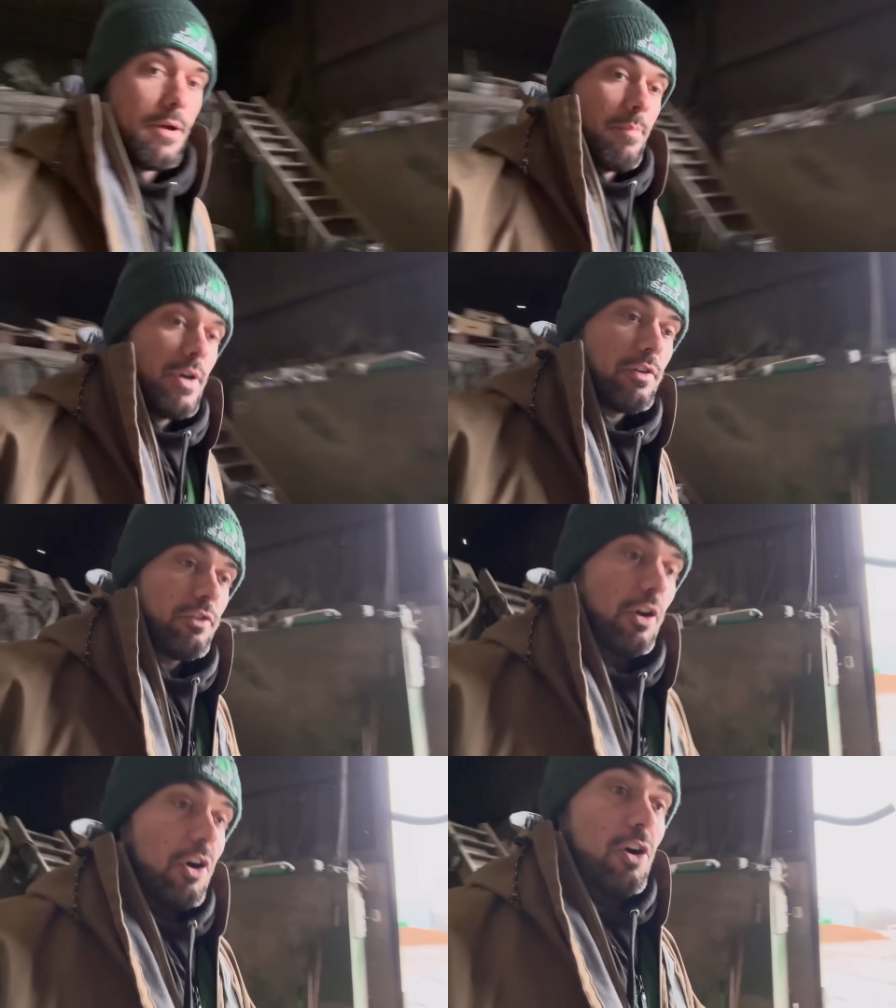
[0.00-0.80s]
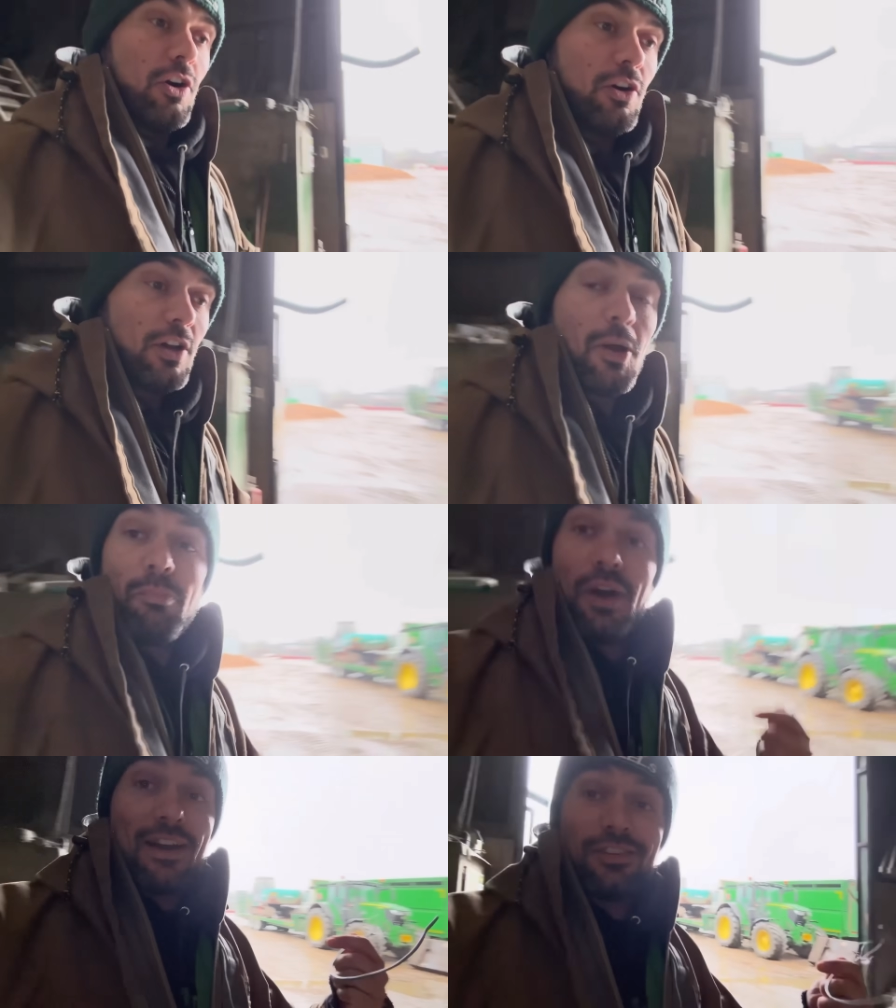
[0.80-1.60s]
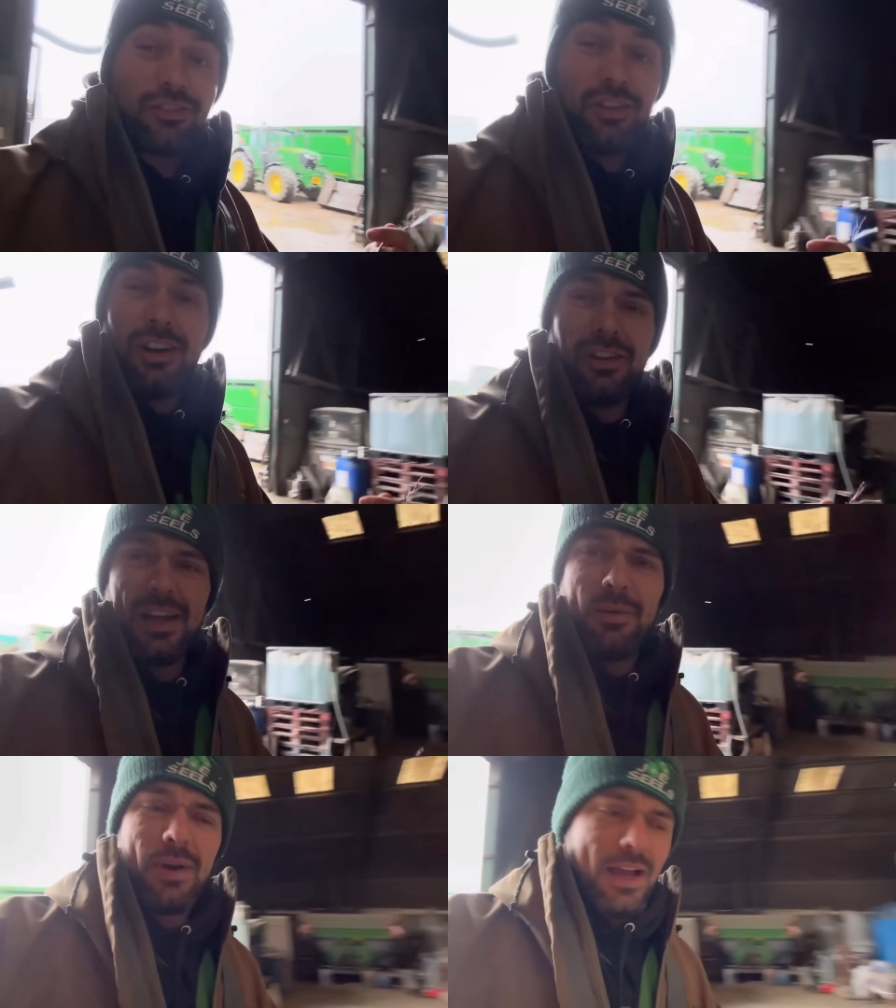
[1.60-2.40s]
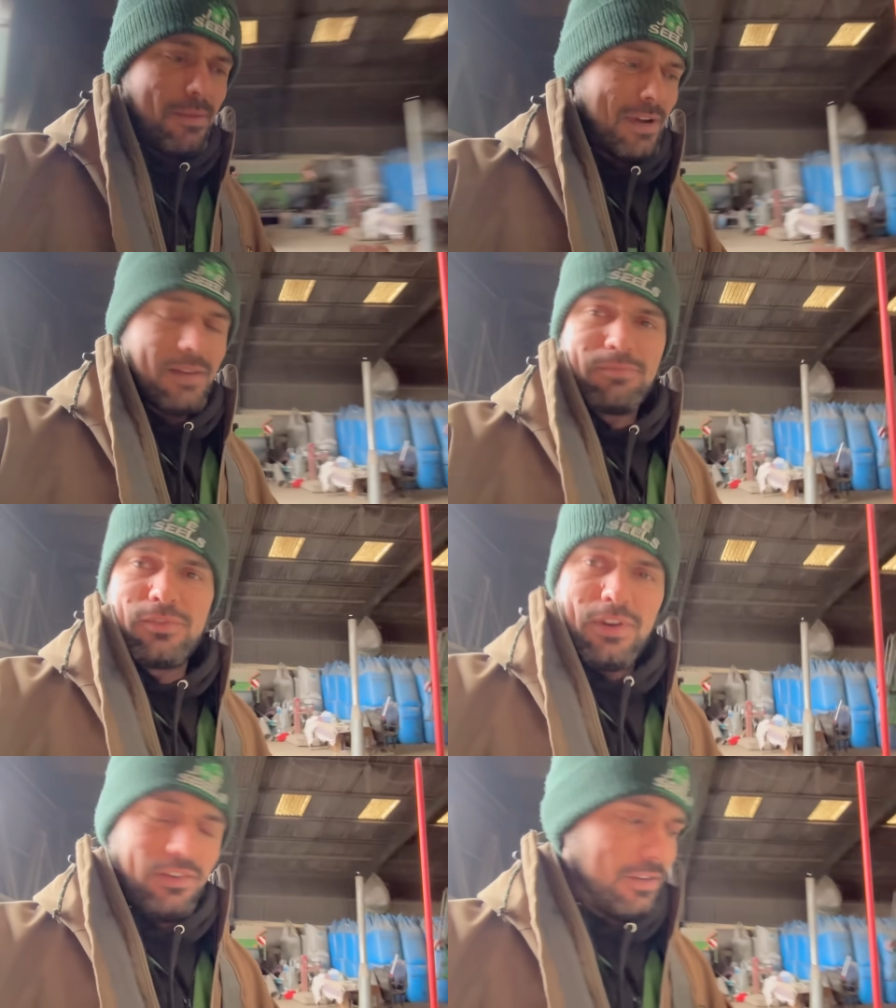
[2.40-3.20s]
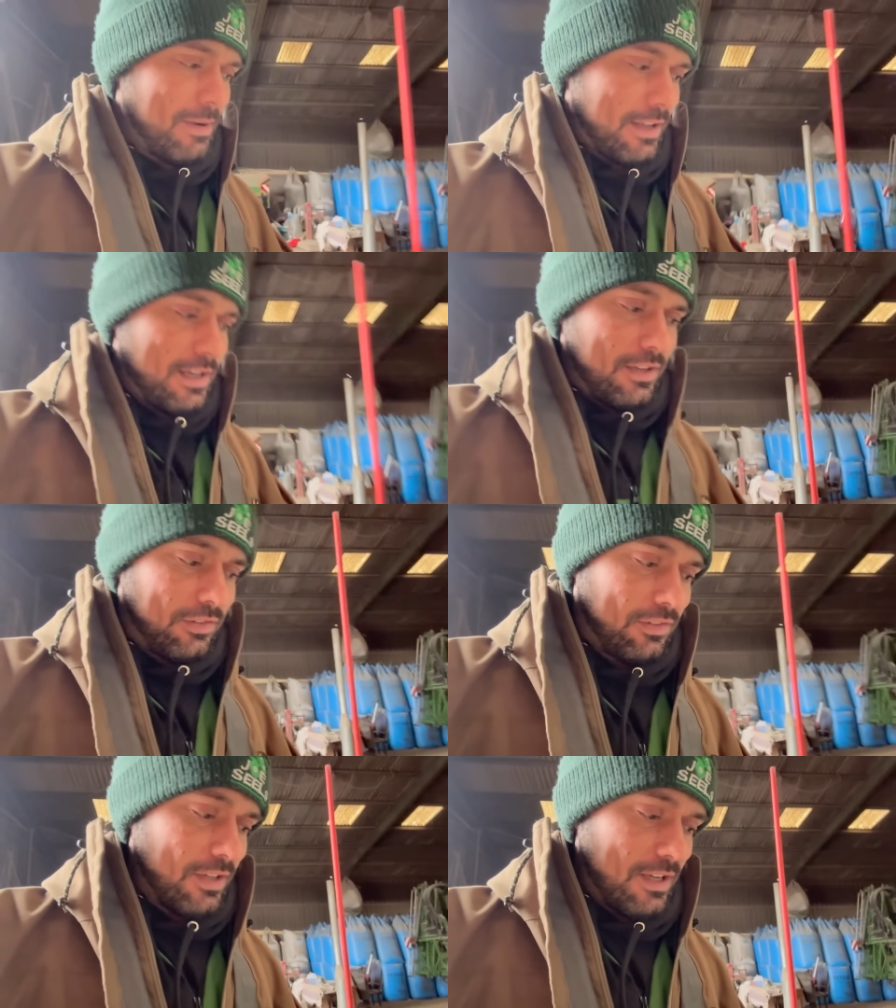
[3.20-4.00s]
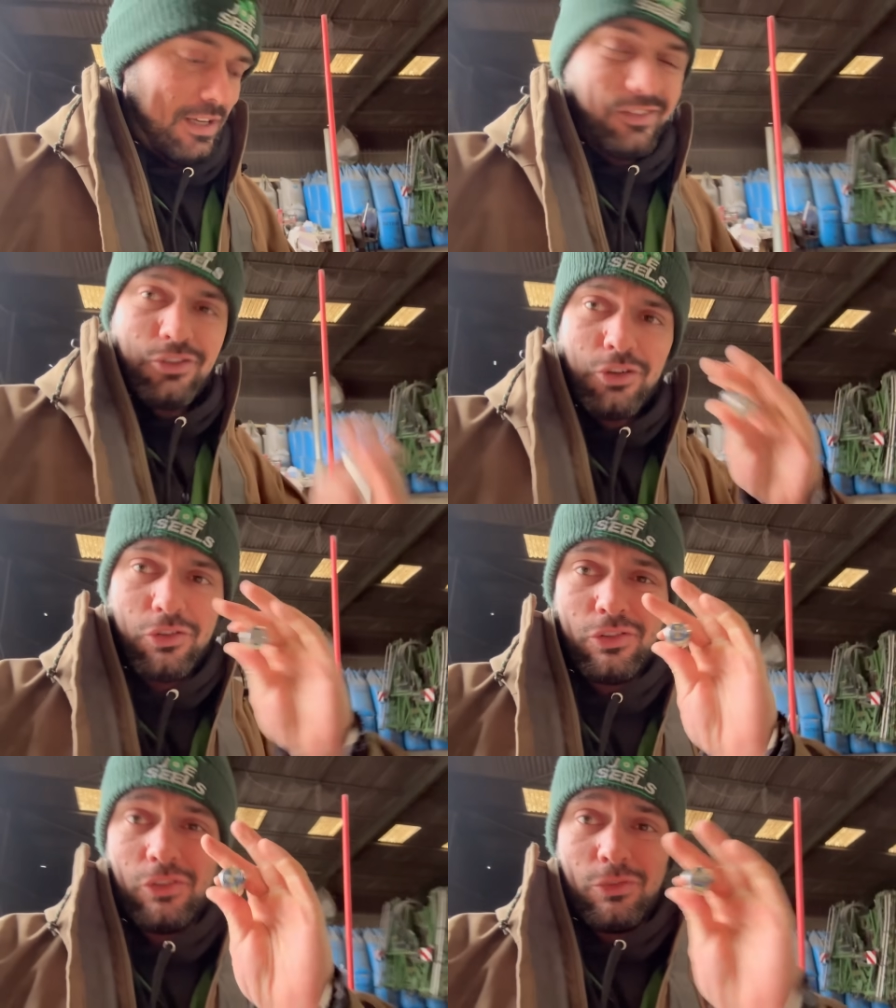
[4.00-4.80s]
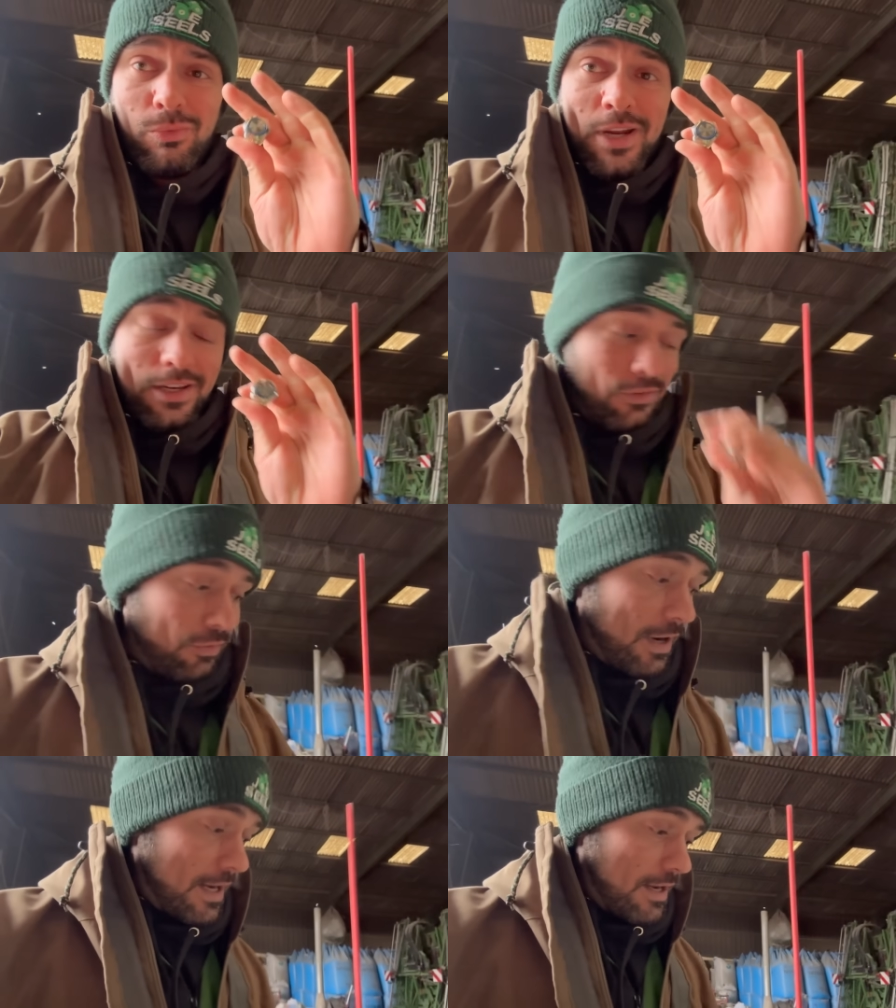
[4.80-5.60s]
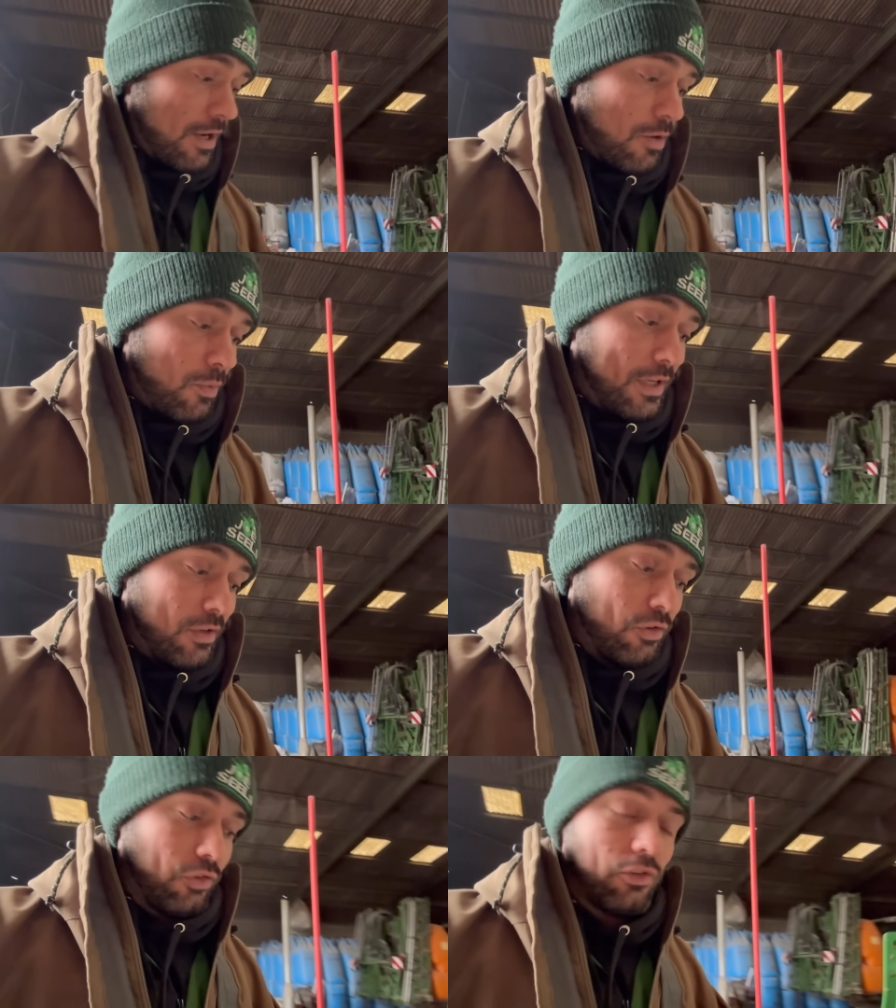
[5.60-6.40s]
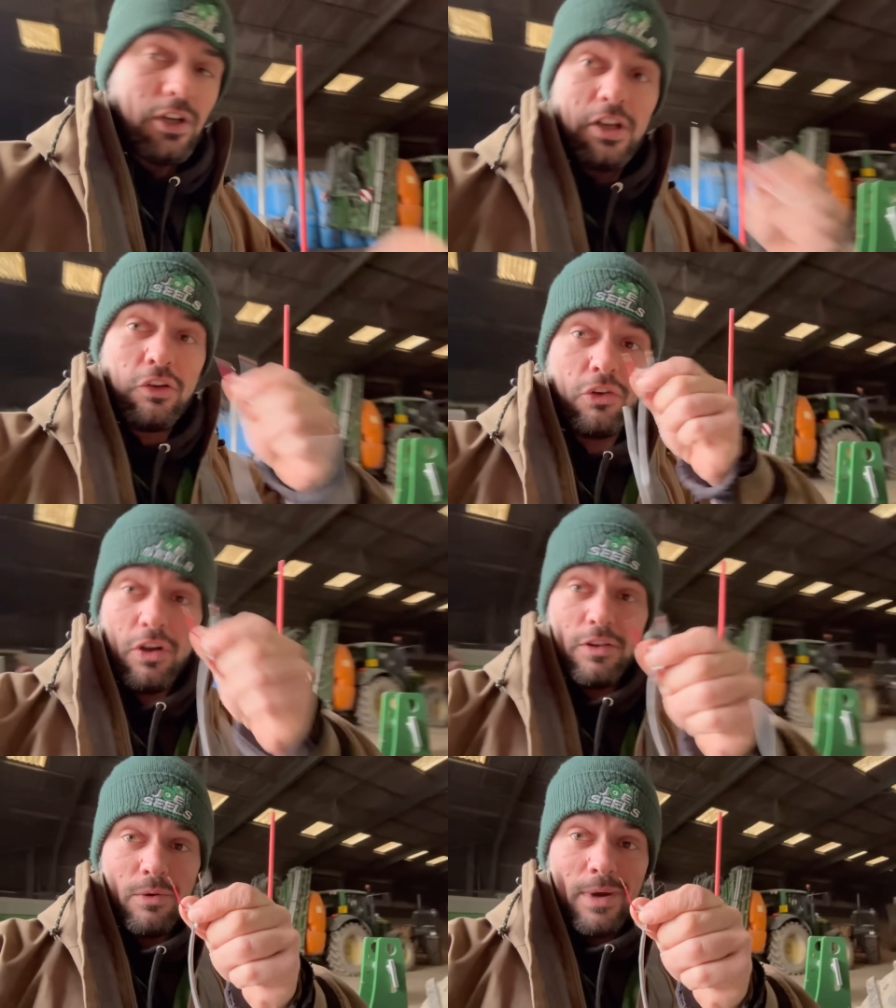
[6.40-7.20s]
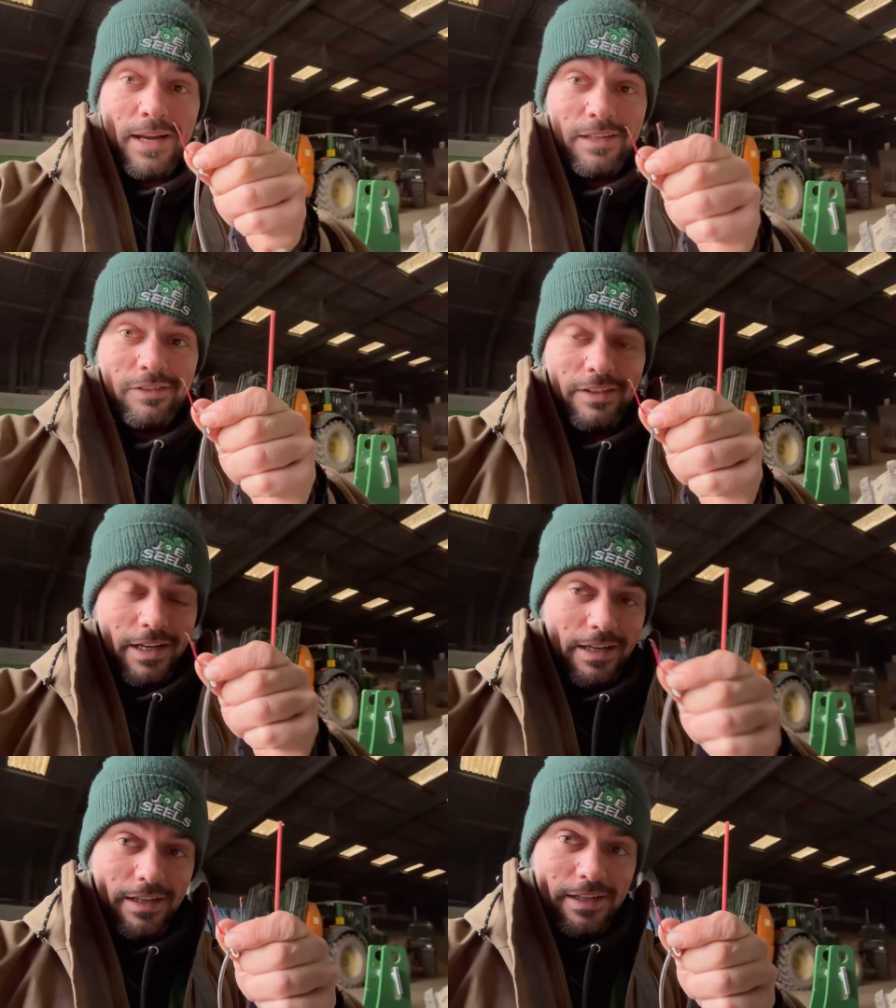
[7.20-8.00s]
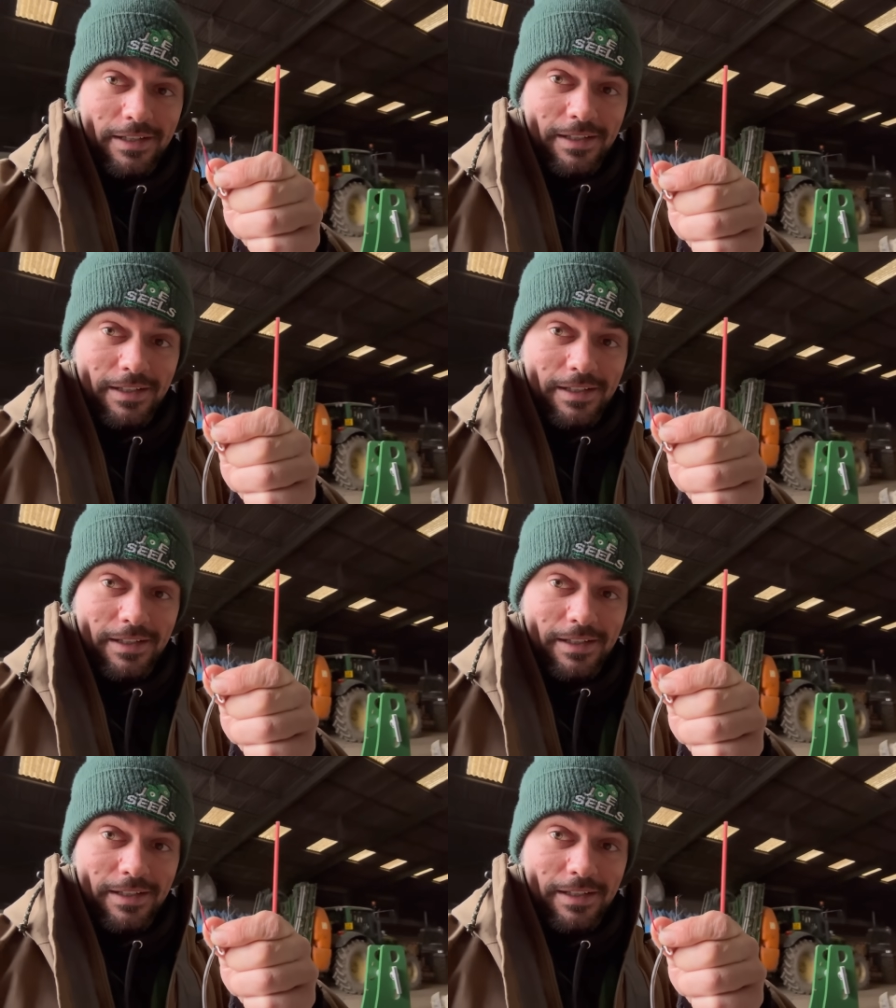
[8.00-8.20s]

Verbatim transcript: Um, so, but I just thought, like, why am I stressing about this? It's just a switch, right? We can just join the wires together,